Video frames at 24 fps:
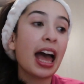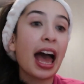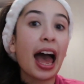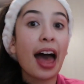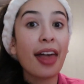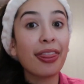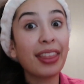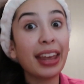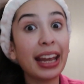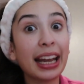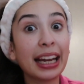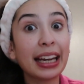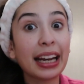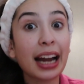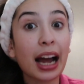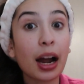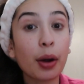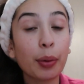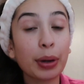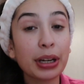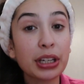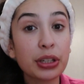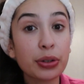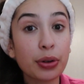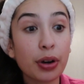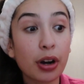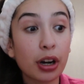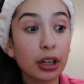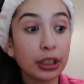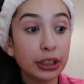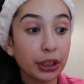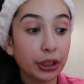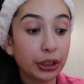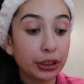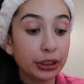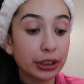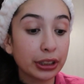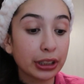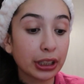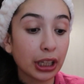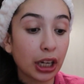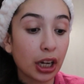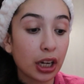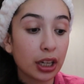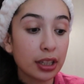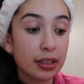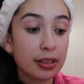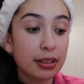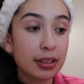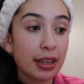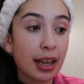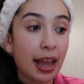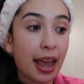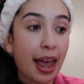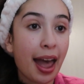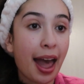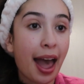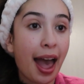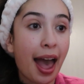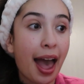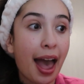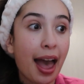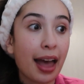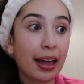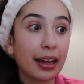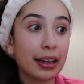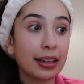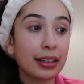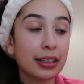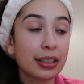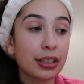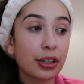And then I went to a hot yoga class and